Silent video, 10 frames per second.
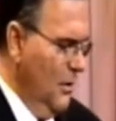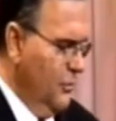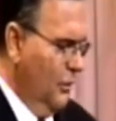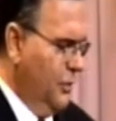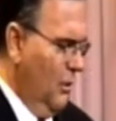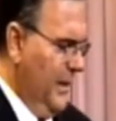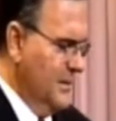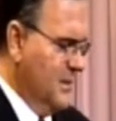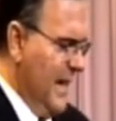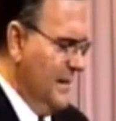Tertullian
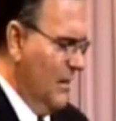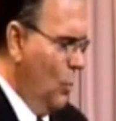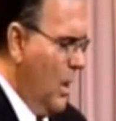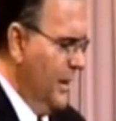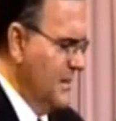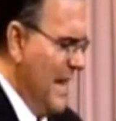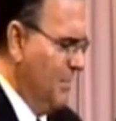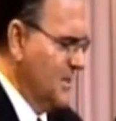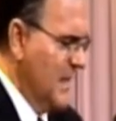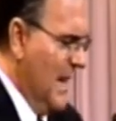said that oneness
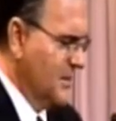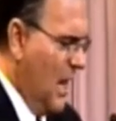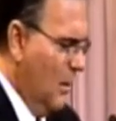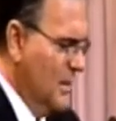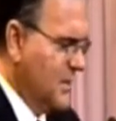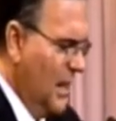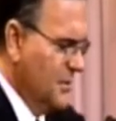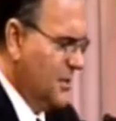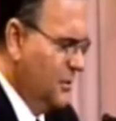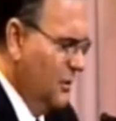apostolics always
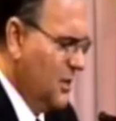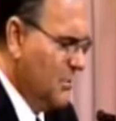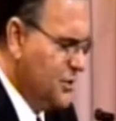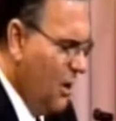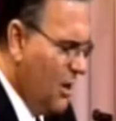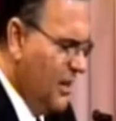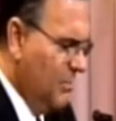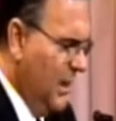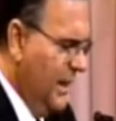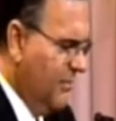constitute the majority of
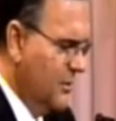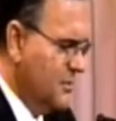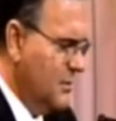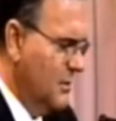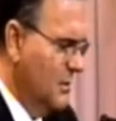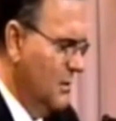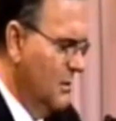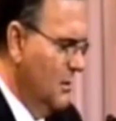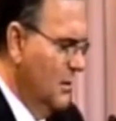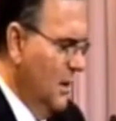believers.
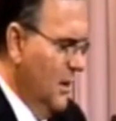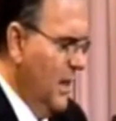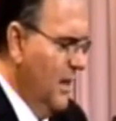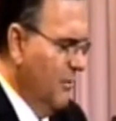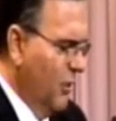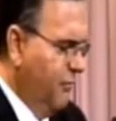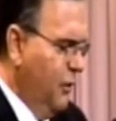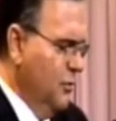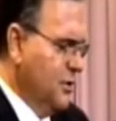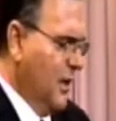He even
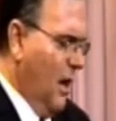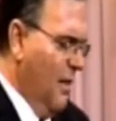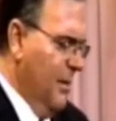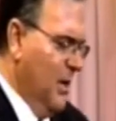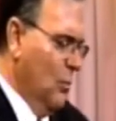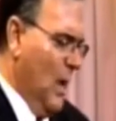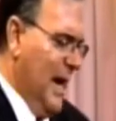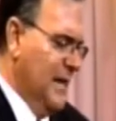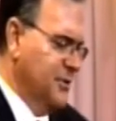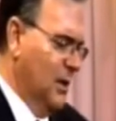refused to call them
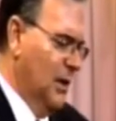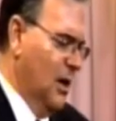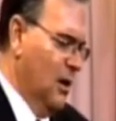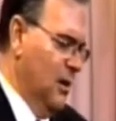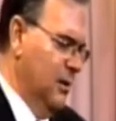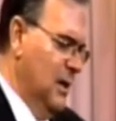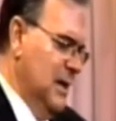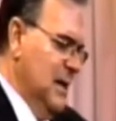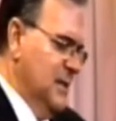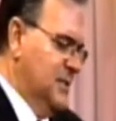unwise or unlearned.
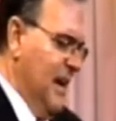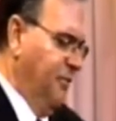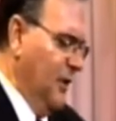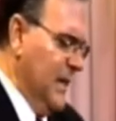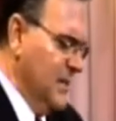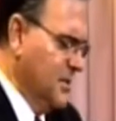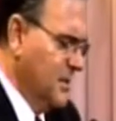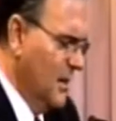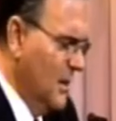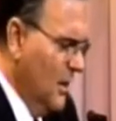
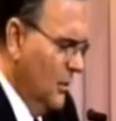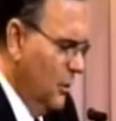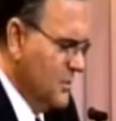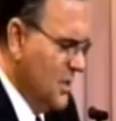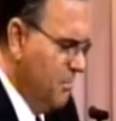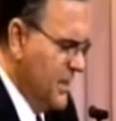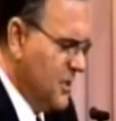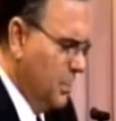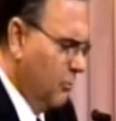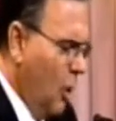Zephyrinus, who was the
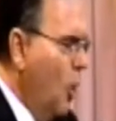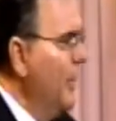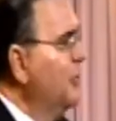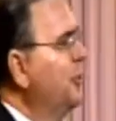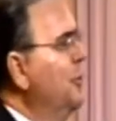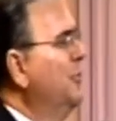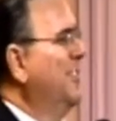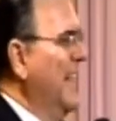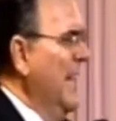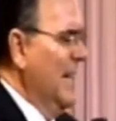bishop of Rome in
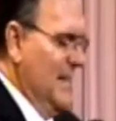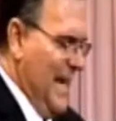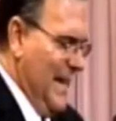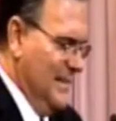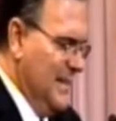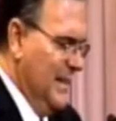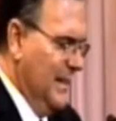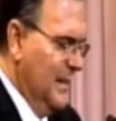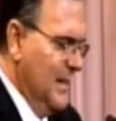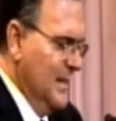210
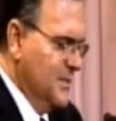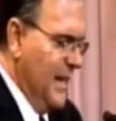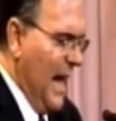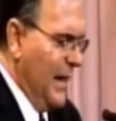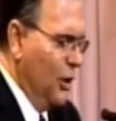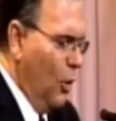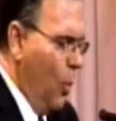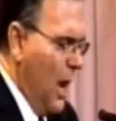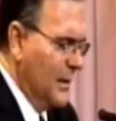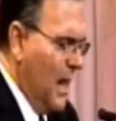AD, said, I know
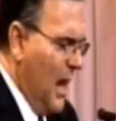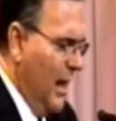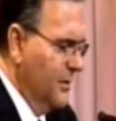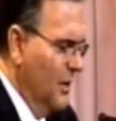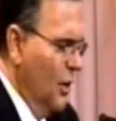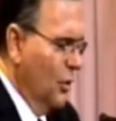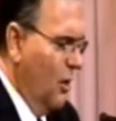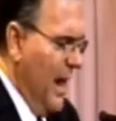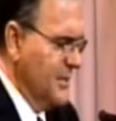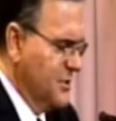one God,
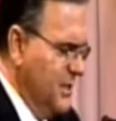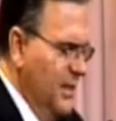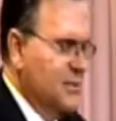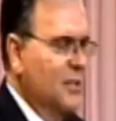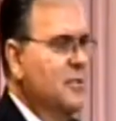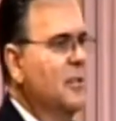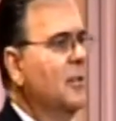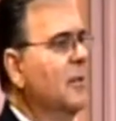Christ Jesus.